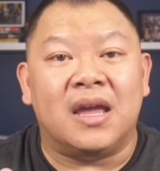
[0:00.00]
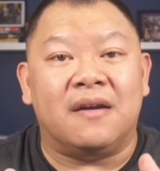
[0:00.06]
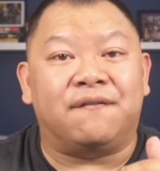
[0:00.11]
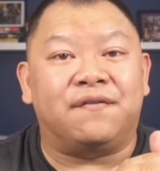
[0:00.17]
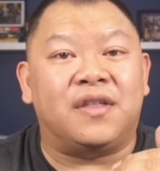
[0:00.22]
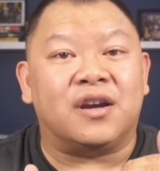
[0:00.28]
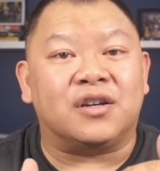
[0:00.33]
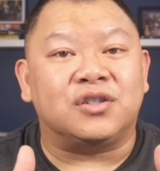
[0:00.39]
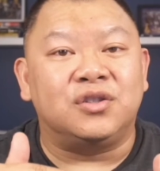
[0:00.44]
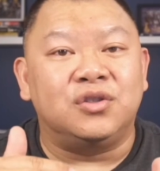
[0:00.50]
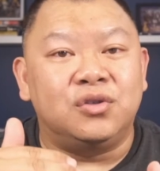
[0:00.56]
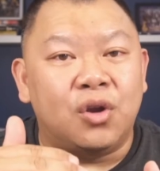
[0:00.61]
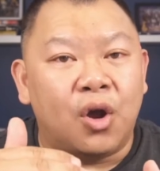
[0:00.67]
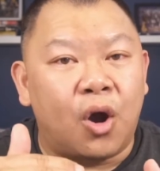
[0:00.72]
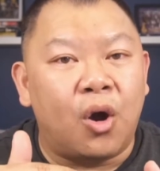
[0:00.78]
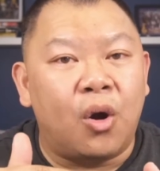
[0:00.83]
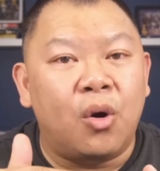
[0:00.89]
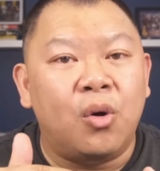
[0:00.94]
If
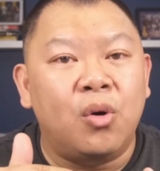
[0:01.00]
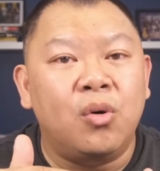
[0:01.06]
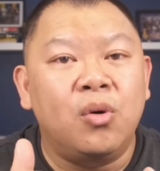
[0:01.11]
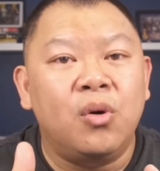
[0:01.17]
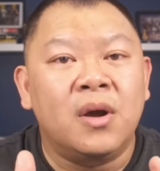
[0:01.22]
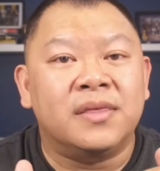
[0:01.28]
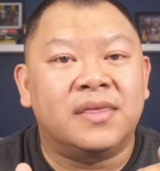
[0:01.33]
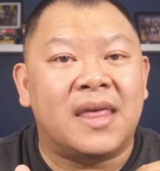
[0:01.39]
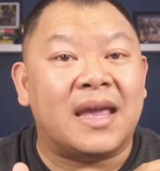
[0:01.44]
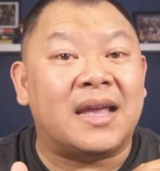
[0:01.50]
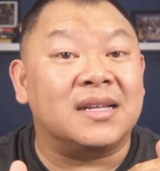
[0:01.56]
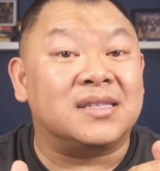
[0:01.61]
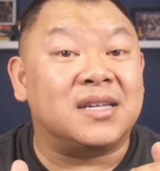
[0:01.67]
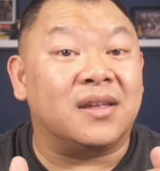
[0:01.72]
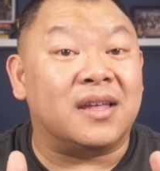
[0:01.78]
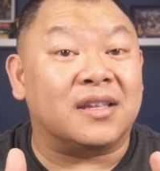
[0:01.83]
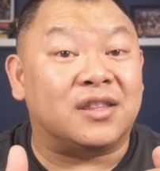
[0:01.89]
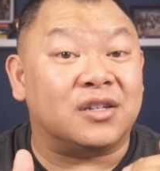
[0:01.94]
they can
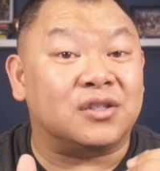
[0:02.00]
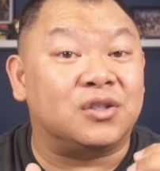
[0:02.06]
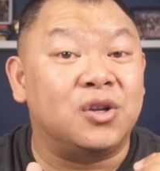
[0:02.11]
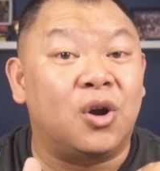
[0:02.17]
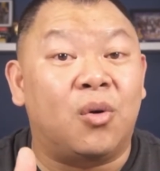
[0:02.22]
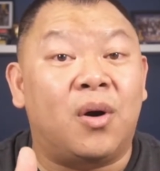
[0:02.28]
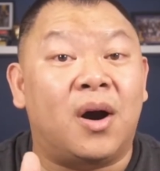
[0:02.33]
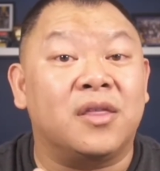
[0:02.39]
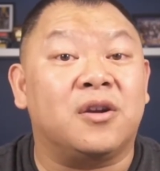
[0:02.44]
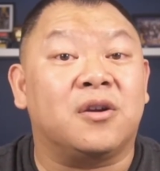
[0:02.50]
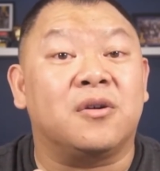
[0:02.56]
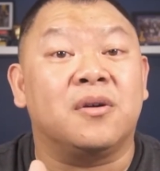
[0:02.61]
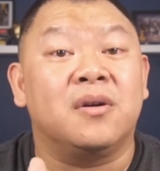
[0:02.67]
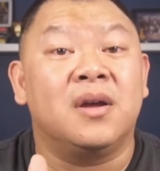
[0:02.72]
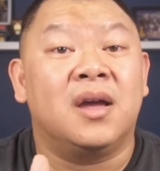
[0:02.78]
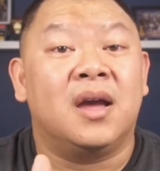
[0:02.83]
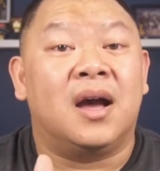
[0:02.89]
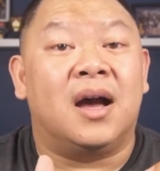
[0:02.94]
tell that there's no
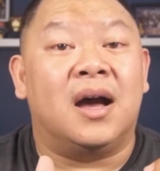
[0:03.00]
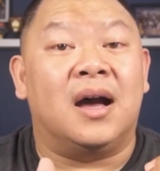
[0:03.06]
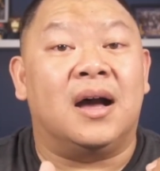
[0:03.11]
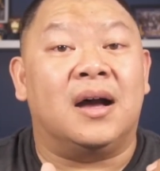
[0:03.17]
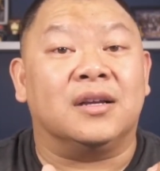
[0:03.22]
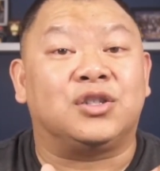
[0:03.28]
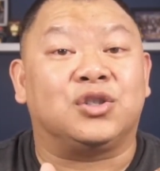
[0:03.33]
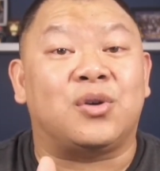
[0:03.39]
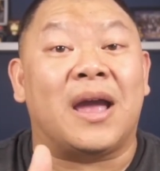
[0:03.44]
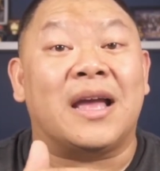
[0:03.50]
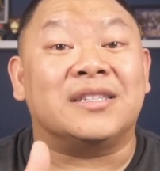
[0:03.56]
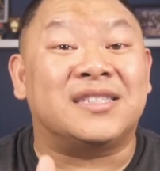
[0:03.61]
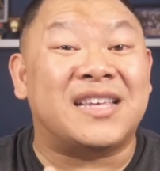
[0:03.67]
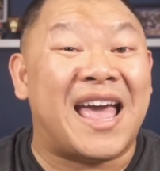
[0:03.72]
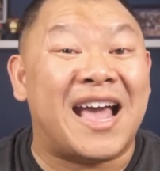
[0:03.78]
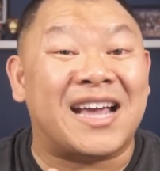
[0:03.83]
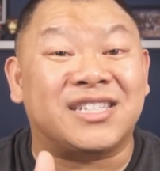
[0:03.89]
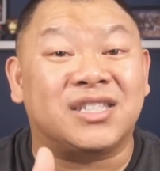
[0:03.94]
other
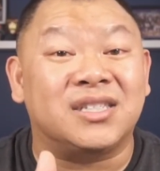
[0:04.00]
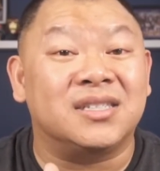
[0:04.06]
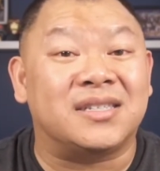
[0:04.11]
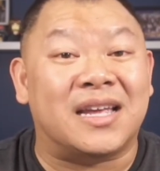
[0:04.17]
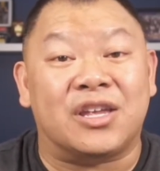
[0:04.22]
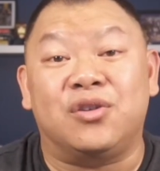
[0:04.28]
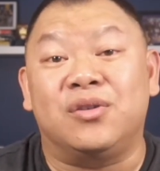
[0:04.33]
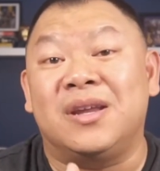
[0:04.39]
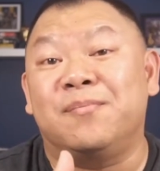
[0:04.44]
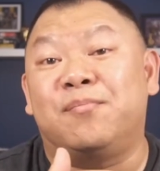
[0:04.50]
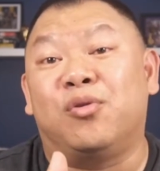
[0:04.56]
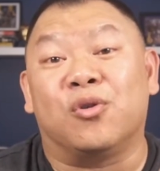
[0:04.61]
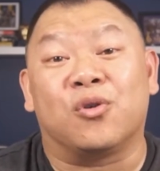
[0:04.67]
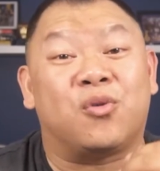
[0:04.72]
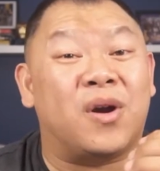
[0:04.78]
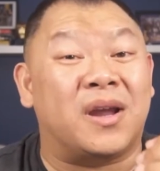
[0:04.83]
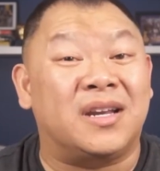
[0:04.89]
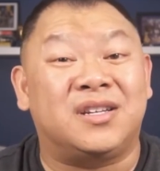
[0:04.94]
transactions, like you didn't
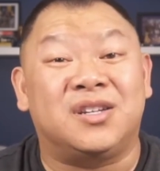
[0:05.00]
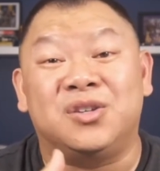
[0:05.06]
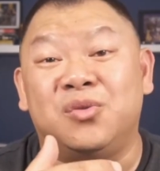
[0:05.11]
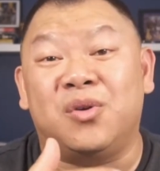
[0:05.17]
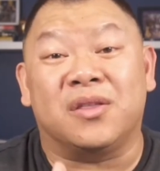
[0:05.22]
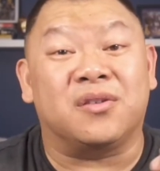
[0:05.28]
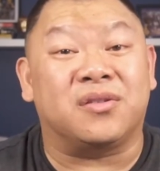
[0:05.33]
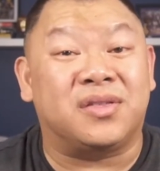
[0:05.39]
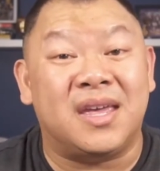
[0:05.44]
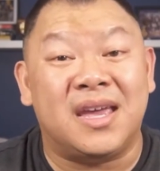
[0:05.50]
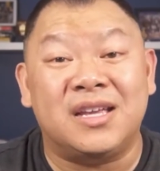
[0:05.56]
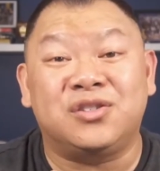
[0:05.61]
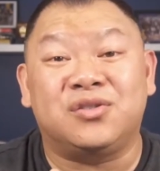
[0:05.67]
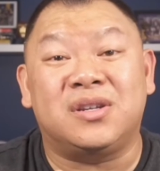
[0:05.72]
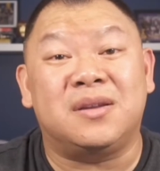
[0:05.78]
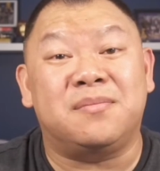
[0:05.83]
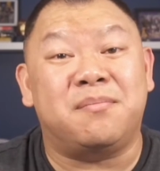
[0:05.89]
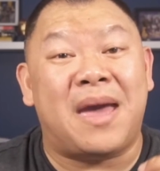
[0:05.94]
pull credit to do other
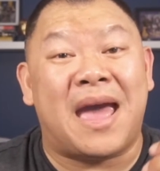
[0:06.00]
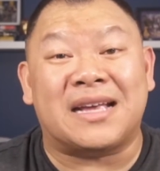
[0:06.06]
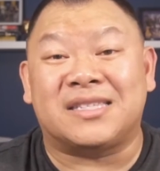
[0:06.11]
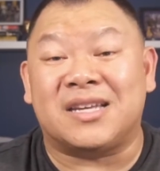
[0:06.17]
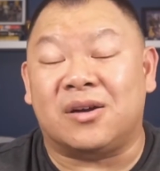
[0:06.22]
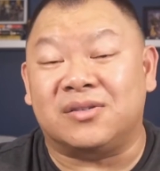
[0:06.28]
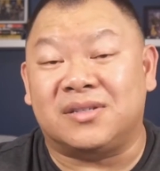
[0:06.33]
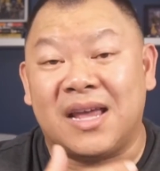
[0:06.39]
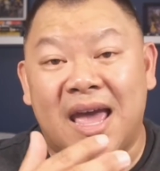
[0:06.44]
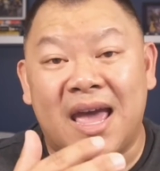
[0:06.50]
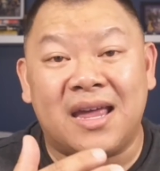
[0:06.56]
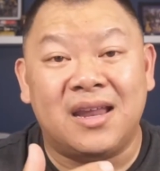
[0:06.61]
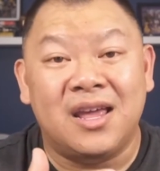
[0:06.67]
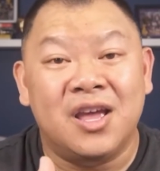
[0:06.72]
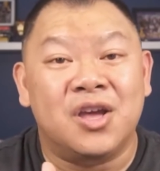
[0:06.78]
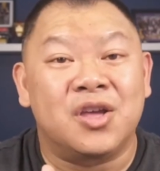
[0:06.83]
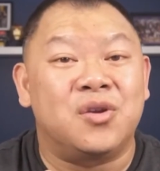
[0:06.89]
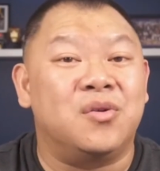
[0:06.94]
things, you didn't max out
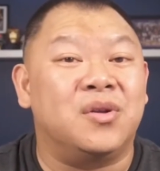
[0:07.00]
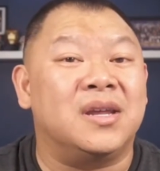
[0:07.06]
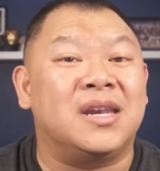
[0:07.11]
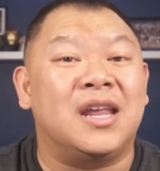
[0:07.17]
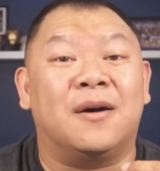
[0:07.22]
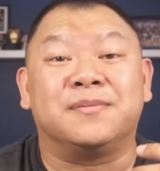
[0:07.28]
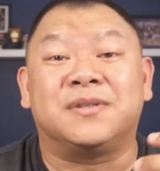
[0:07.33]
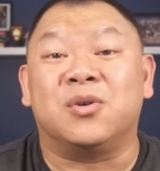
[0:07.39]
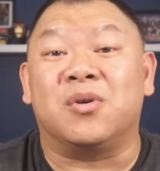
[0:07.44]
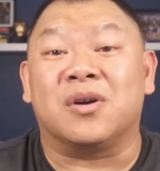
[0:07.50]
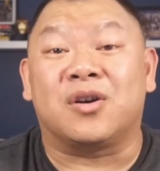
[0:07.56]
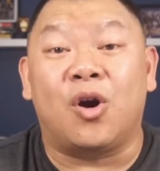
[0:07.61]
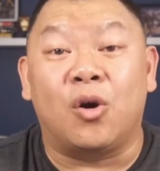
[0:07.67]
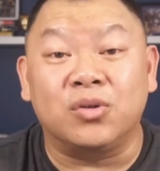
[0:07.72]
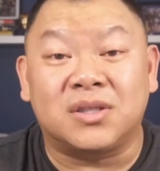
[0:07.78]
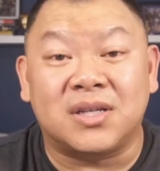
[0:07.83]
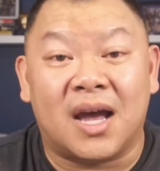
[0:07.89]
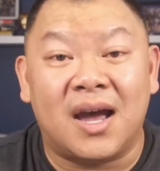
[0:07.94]
debt, you didn't help someone
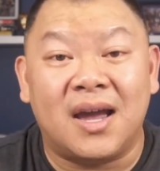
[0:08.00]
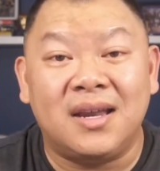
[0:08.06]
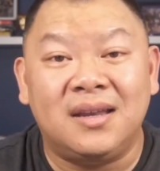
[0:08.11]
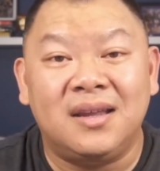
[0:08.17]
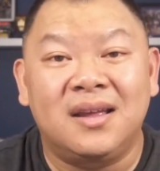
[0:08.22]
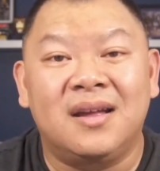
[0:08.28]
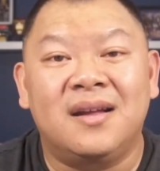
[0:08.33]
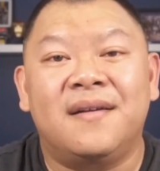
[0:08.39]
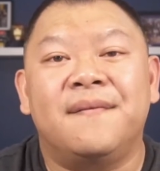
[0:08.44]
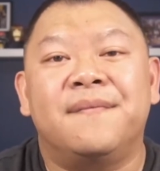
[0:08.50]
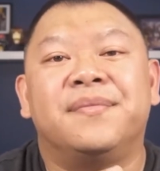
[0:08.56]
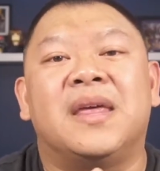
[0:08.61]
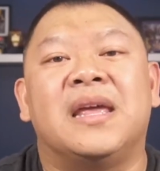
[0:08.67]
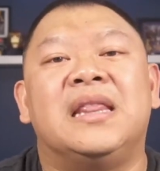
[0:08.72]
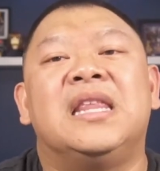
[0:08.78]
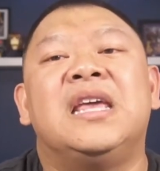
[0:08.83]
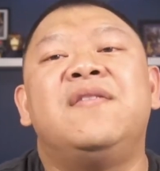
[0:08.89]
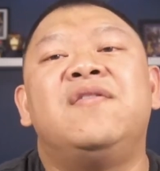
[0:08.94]
co-sign,
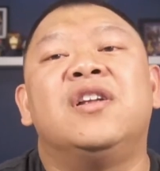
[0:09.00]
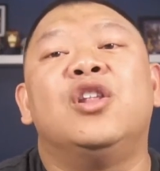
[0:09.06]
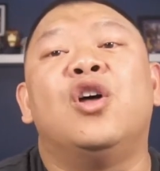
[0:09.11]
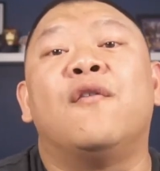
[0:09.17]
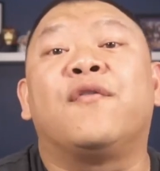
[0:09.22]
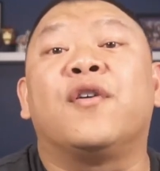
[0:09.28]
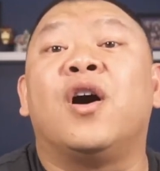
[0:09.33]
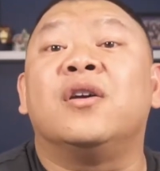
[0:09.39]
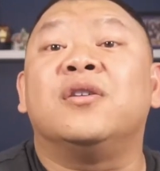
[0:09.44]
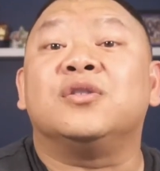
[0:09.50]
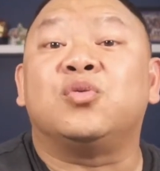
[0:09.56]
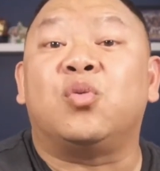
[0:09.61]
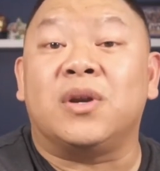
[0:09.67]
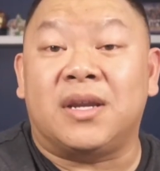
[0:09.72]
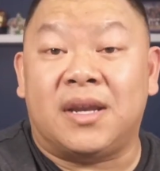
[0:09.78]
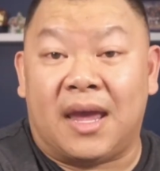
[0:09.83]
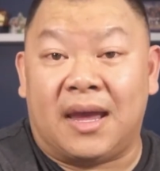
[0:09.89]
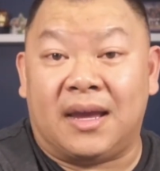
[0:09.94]
they leave it alone for
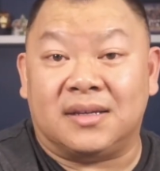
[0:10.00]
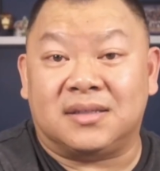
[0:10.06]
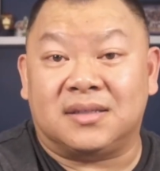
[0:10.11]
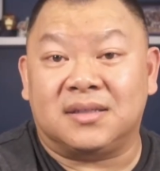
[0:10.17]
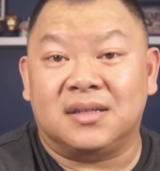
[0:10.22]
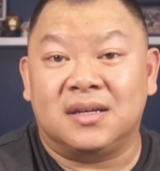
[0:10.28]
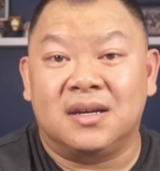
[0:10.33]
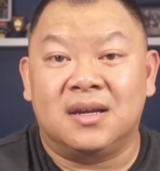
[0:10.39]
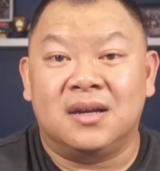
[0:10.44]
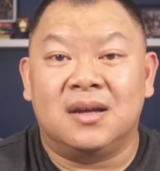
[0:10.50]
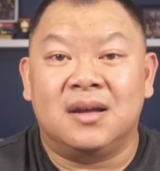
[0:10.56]
120 days.